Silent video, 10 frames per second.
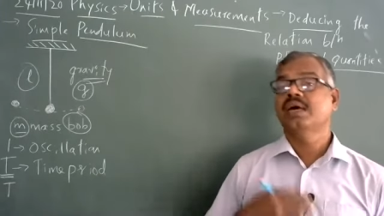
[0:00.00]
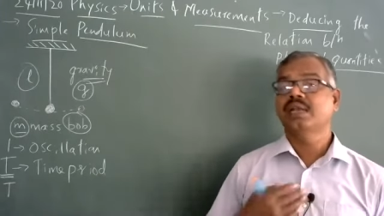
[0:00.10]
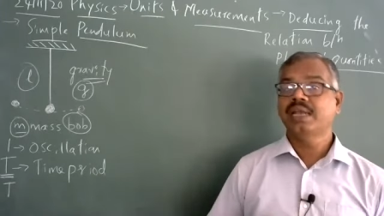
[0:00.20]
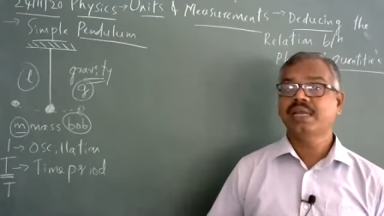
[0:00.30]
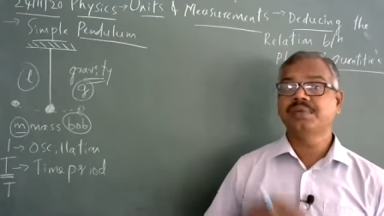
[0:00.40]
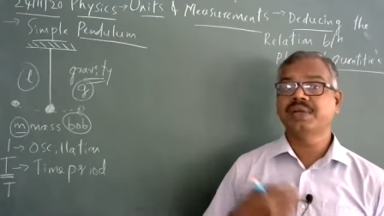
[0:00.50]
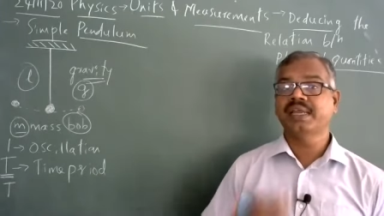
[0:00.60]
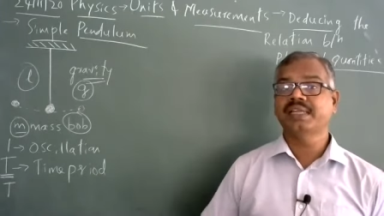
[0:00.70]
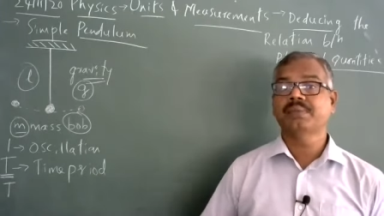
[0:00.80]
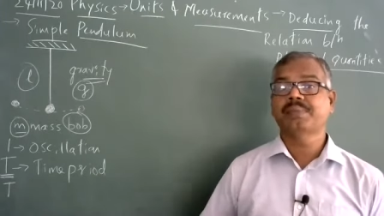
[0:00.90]
Let me
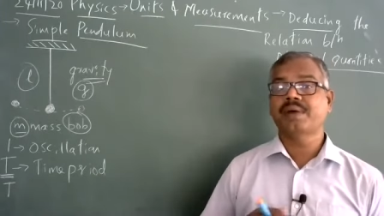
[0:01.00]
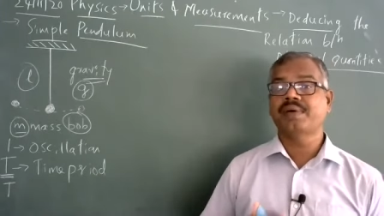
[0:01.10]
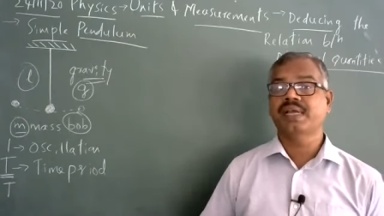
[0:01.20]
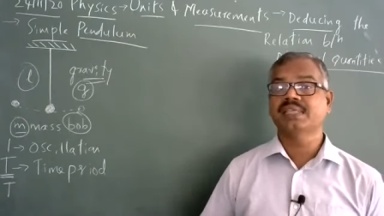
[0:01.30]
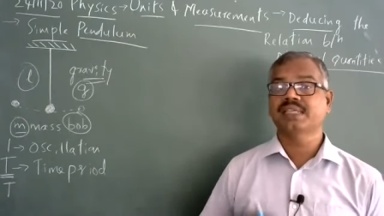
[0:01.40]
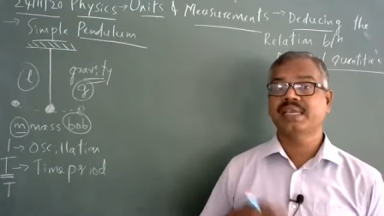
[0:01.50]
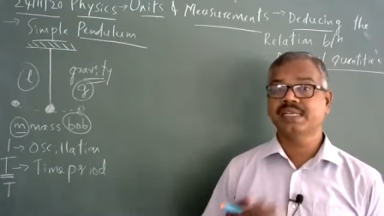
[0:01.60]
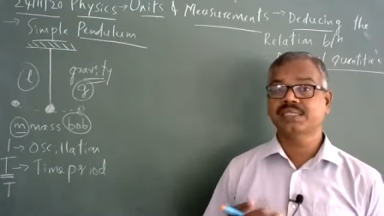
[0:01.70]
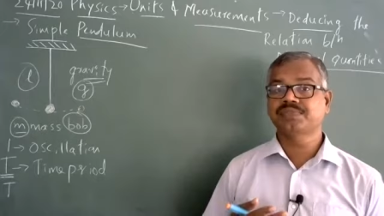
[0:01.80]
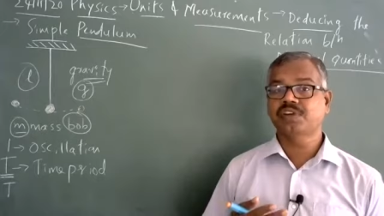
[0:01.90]
take the power as
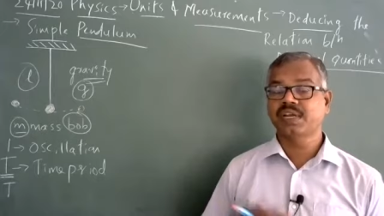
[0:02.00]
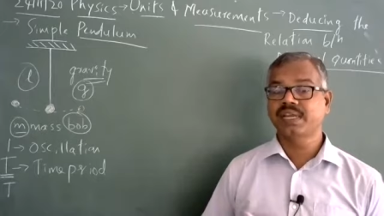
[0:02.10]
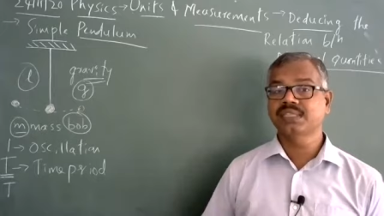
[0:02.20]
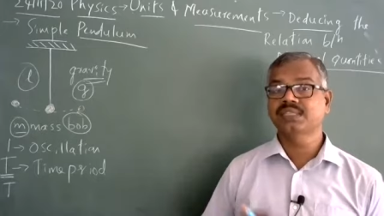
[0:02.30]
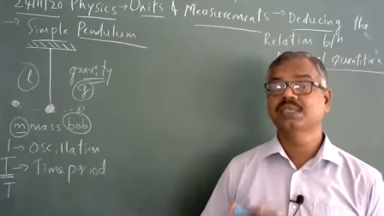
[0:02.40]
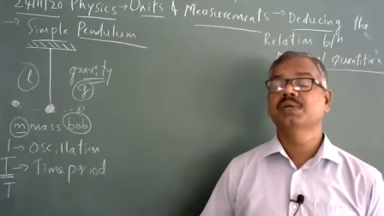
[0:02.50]
x for length,